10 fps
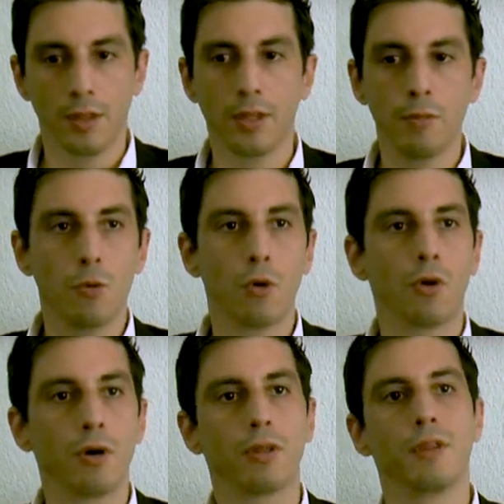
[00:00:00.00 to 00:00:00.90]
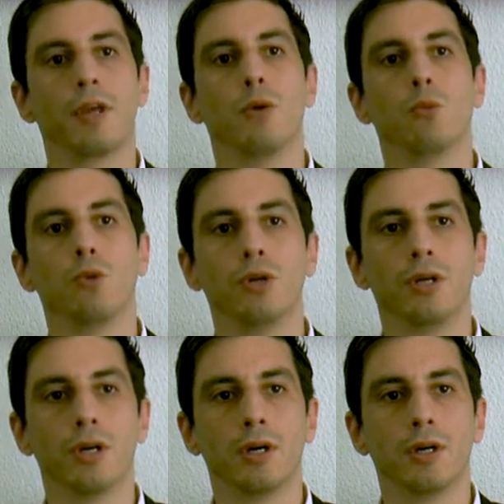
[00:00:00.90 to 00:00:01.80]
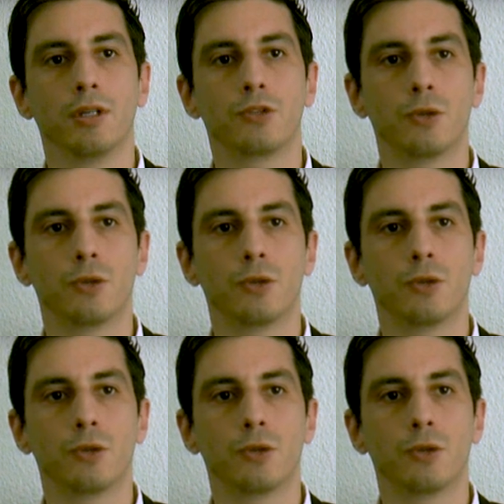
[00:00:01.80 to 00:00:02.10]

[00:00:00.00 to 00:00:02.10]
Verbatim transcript: the more they would uh,